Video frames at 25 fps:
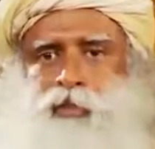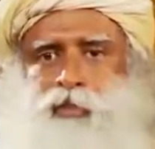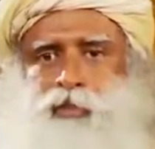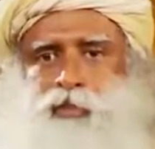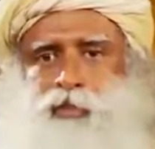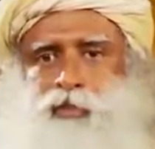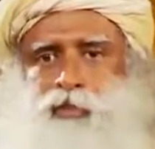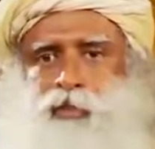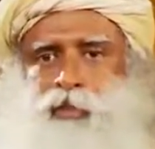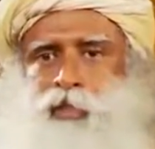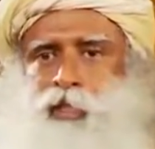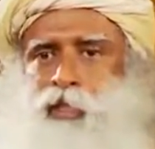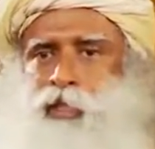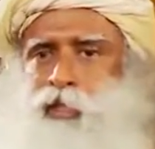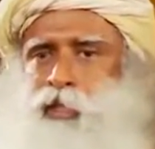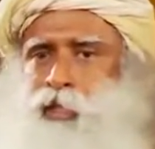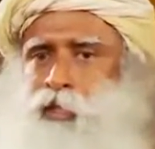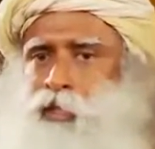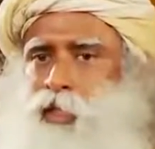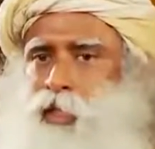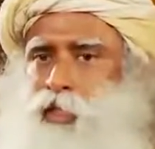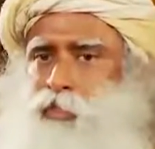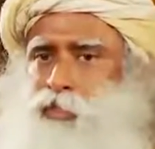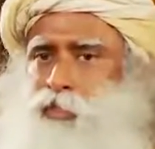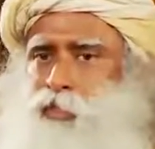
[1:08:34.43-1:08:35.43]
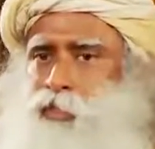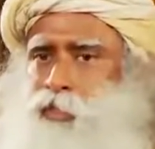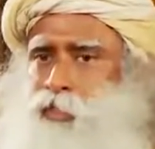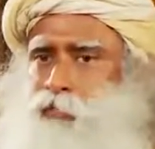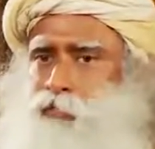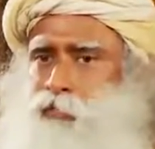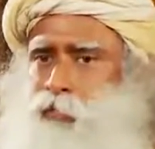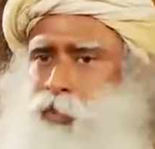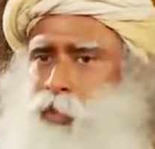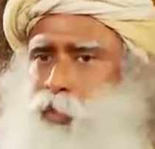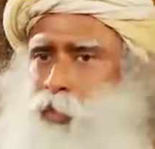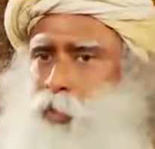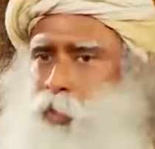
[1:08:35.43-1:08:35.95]
misusing it in a thousand
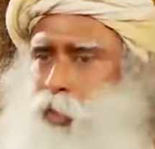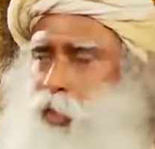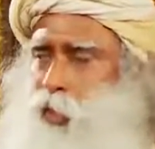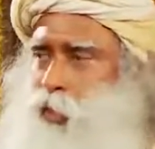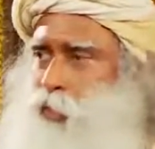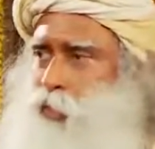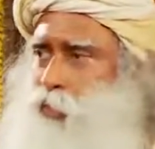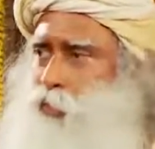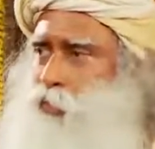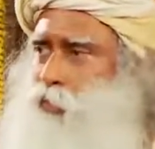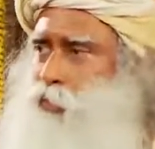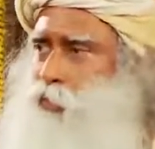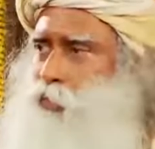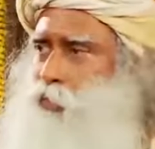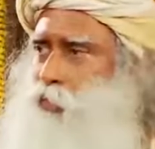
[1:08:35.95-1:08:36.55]
different ways.